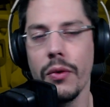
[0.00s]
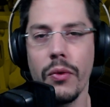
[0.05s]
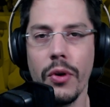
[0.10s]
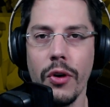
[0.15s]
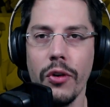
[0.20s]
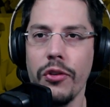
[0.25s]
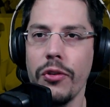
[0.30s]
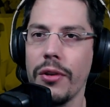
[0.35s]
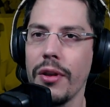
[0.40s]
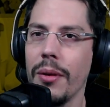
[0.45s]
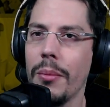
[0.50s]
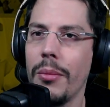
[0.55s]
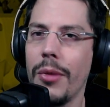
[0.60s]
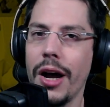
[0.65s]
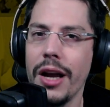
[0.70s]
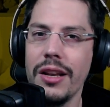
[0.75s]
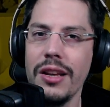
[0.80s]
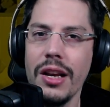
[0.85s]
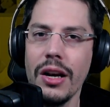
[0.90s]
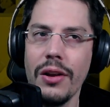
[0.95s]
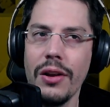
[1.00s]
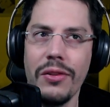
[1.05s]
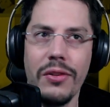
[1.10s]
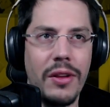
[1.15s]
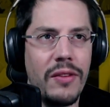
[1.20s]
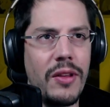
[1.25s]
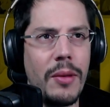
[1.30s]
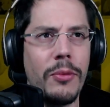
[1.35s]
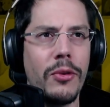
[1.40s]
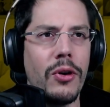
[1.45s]
roast my tier list,
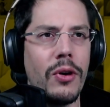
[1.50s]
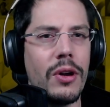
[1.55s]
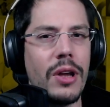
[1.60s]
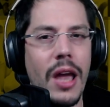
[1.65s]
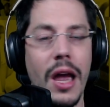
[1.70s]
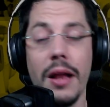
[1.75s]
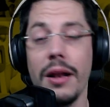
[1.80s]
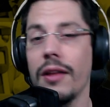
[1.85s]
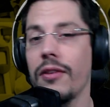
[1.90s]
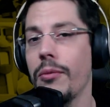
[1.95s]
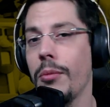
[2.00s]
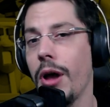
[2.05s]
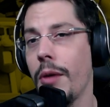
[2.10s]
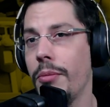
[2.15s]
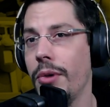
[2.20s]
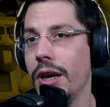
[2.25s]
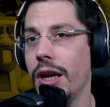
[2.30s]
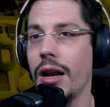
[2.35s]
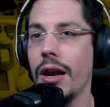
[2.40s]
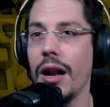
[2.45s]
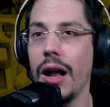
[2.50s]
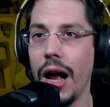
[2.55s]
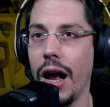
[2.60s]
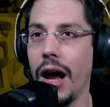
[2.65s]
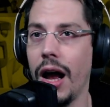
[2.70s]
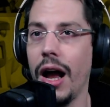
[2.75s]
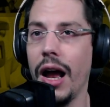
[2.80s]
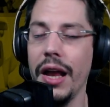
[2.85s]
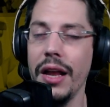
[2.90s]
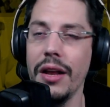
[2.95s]
that's absolutely okay. That's my opinion.
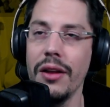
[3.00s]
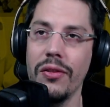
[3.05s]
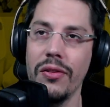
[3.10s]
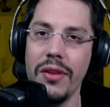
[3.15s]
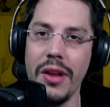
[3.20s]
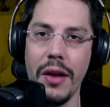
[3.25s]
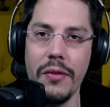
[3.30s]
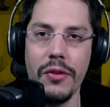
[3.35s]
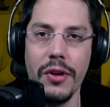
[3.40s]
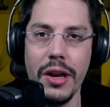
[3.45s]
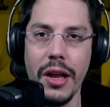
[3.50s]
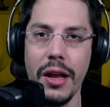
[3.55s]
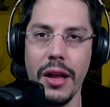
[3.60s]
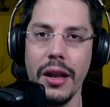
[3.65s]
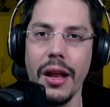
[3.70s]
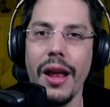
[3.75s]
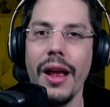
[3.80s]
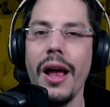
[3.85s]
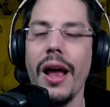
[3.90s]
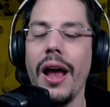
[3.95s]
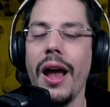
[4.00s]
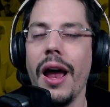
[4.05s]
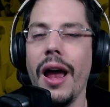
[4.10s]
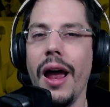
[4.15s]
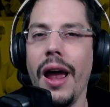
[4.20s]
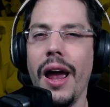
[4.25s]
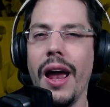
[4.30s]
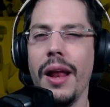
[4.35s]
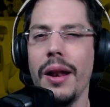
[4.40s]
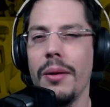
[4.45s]
I stand for that.
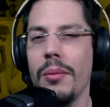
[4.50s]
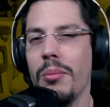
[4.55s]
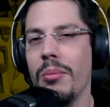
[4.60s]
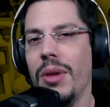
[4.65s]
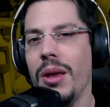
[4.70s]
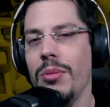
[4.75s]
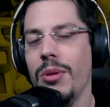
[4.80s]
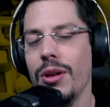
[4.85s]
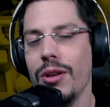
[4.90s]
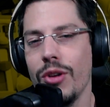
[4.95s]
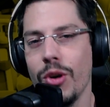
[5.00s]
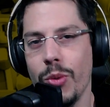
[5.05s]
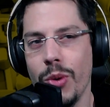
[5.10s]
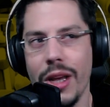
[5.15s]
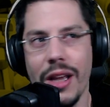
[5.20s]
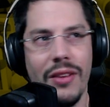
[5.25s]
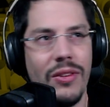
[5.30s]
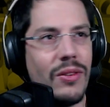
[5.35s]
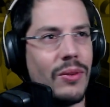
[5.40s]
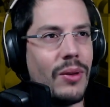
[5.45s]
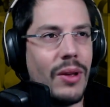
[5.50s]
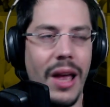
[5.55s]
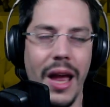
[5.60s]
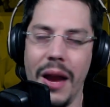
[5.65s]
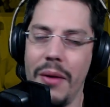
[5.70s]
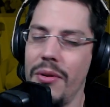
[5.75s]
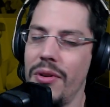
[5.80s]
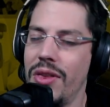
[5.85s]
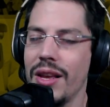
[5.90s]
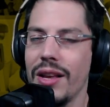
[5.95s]
And maybe in 2 weeks,
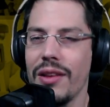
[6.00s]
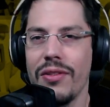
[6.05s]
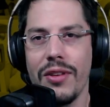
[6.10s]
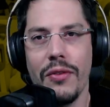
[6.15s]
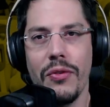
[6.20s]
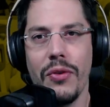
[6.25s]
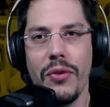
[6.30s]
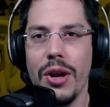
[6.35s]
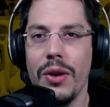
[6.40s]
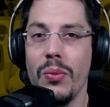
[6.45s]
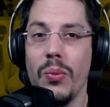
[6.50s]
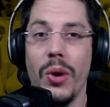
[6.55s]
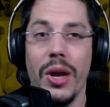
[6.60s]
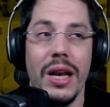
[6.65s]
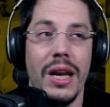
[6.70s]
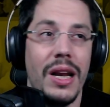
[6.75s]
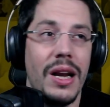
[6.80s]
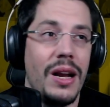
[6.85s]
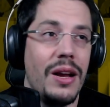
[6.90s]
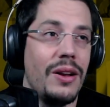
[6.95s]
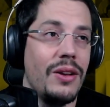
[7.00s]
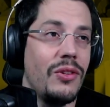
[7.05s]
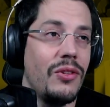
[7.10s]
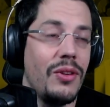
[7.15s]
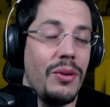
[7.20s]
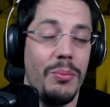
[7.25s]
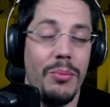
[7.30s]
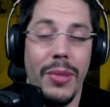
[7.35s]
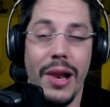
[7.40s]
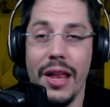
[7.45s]
everything is different when there is
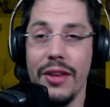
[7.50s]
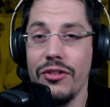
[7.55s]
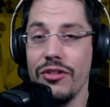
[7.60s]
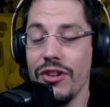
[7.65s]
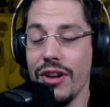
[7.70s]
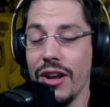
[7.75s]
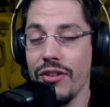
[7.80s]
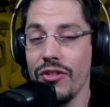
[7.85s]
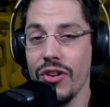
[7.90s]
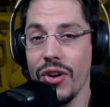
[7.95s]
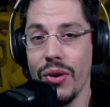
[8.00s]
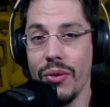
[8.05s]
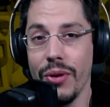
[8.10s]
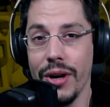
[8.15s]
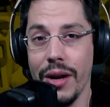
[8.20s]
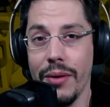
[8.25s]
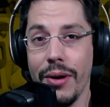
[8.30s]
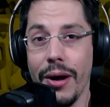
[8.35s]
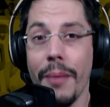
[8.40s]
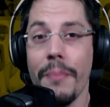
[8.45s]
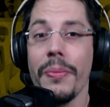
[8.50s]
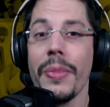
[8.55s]
a balance change or whatever.